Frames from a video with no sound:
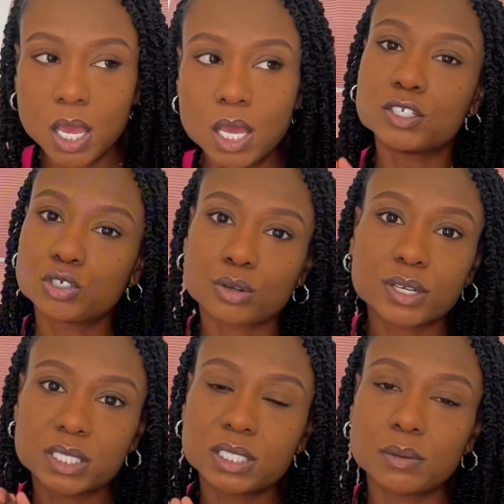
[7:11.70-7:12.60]

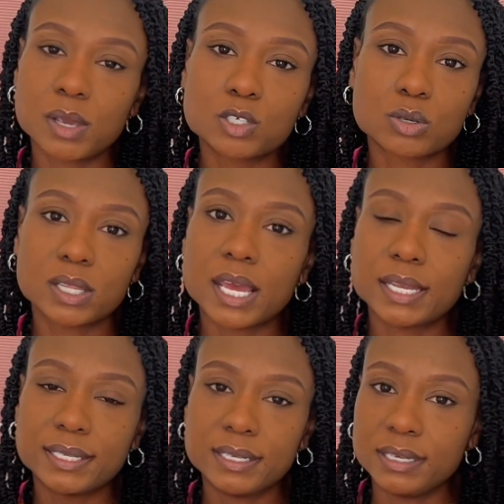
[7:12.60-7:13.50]
insurance to make sure that
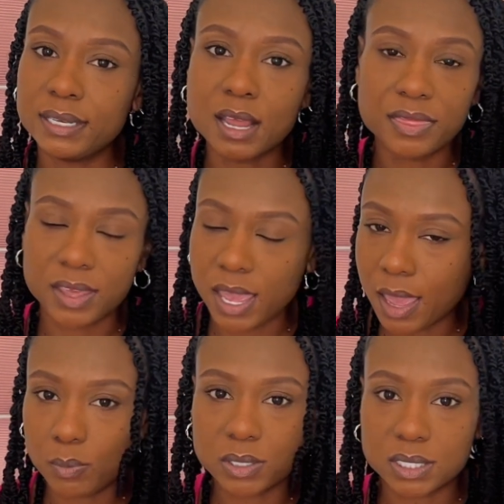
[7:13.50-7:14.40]
nothing
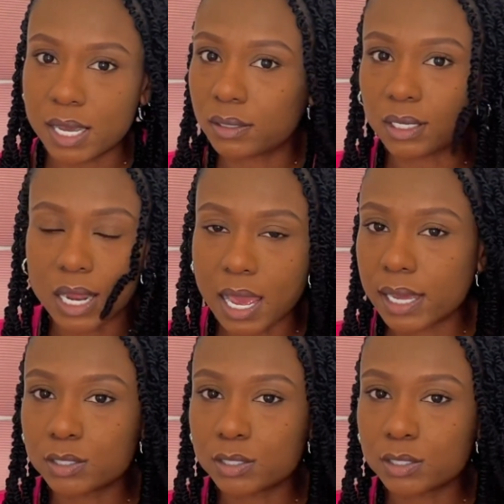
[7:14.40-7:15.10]
happens down the line.